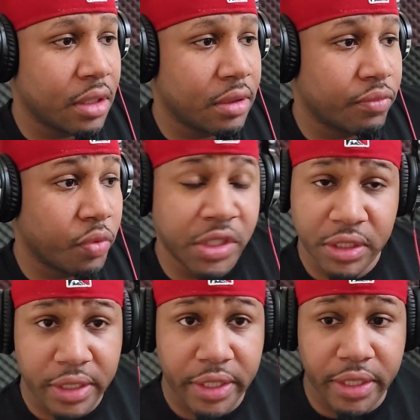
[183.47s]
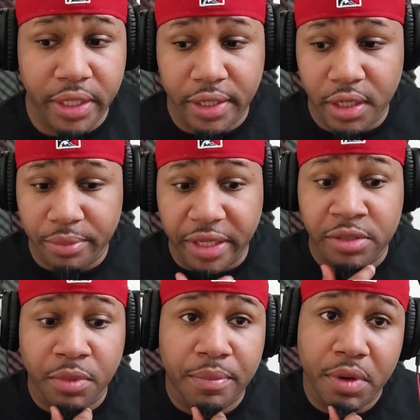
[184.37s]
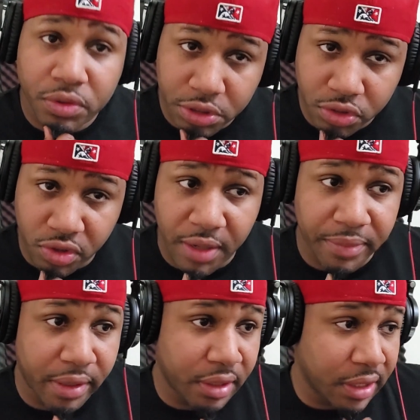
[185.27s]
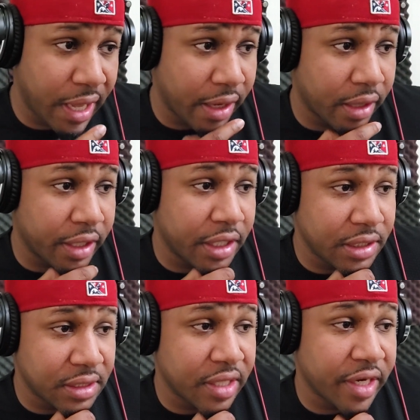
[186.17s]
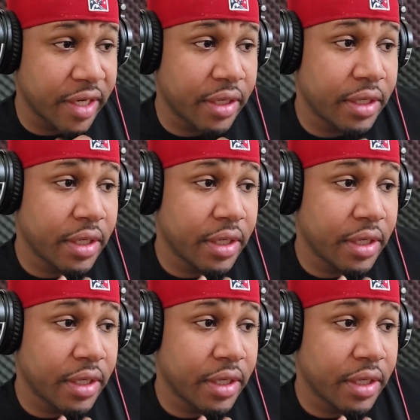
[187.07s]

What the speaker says: Recently, Edson Barbosa dropped down the ladder, and he's there.